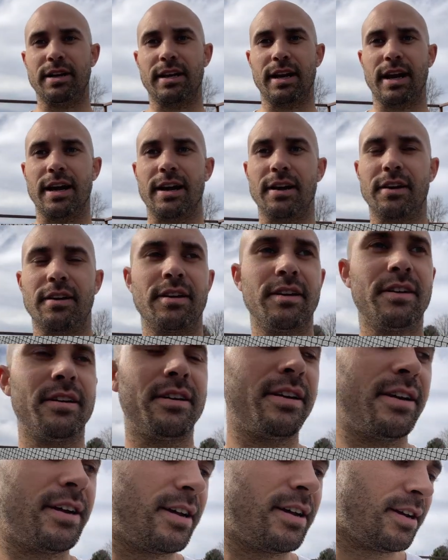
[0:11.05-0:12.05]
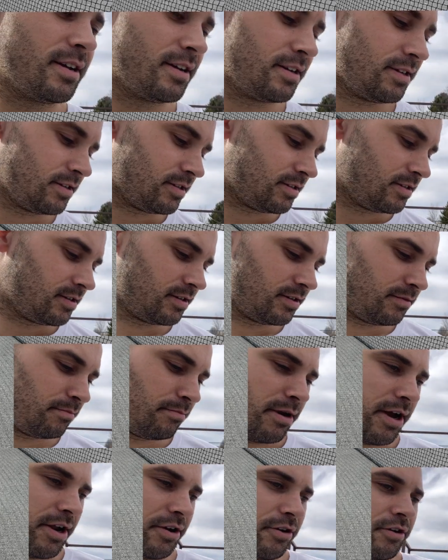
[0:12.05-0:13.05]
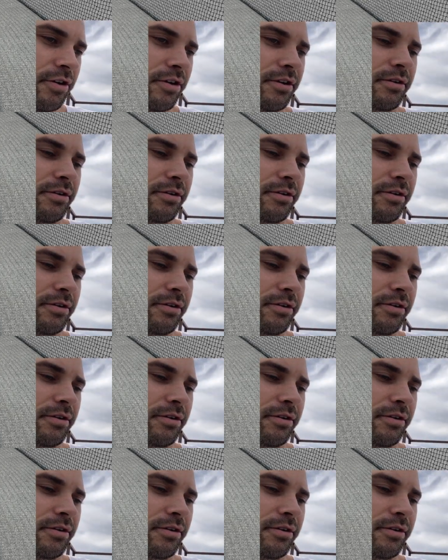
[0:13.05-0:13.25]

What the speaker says: like better,